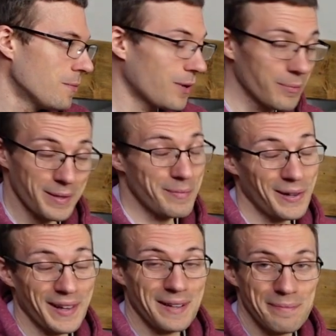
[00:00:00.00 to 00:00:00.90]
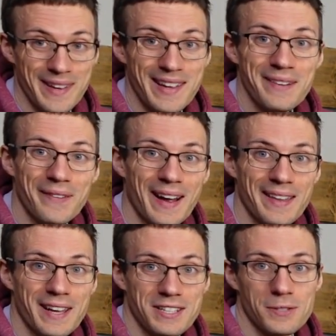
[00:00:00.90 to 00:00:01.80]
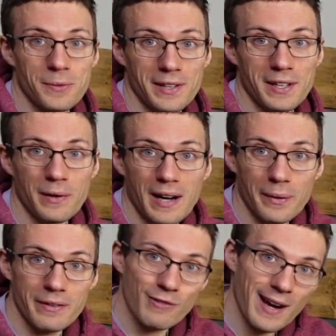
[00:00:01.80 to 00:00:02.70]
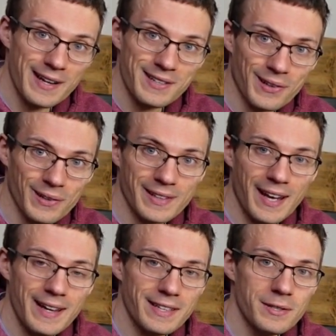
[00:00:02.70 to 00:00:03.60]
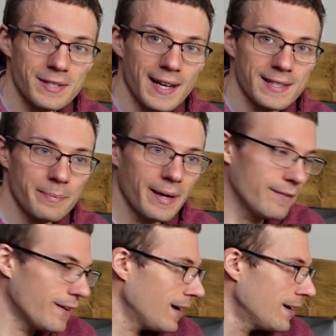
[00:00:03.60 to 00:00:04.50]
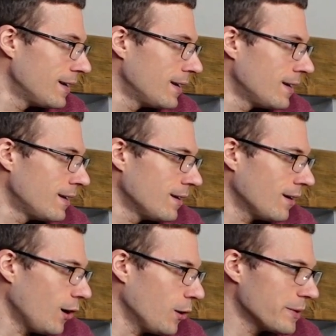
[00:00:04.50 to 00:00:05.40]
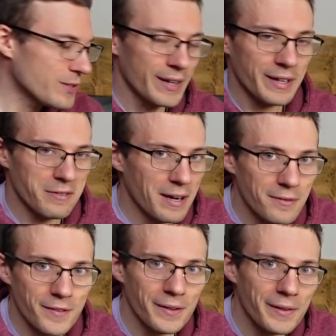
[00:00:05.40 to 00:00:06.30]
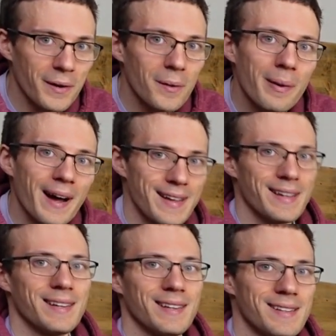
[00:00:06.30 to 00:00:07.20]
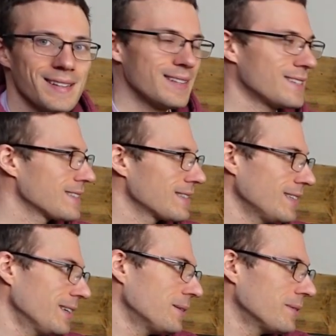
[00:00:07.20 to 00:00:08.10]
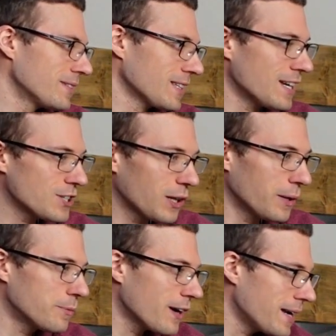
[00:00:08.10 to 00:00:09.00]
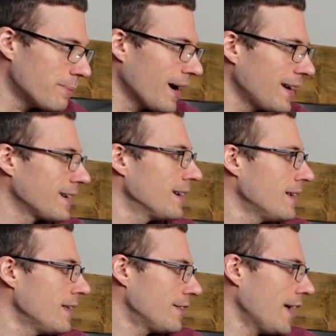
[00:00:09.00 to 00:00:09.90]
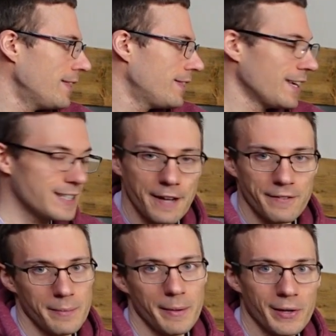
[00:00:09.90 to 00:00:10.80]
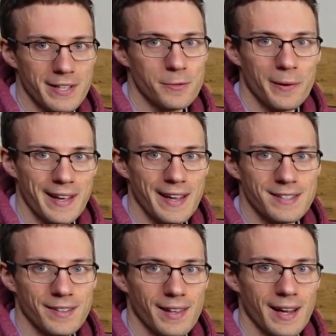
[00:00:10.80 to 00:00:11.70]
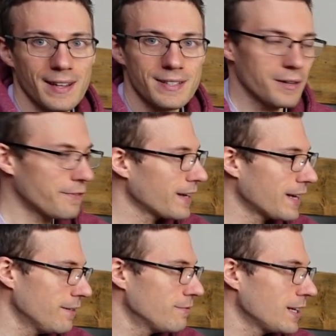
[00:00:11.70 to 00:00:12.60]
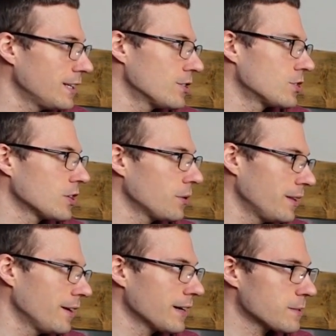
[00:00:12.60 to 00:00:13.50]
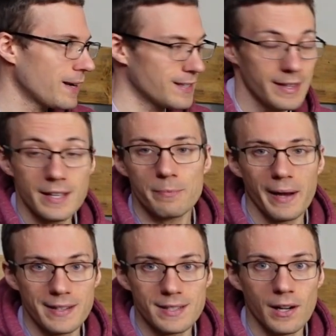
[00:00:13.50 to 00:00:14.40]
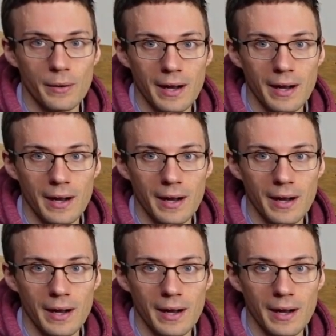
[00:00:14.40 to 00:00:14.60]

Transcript: probably more like me, where they just want to go out and ride all day and use it as a bit of almost a Gran Fondo bike, / club ride bike, then they'd definitely be putting 28s on there. So I think it really does show that they're expecting this bike to go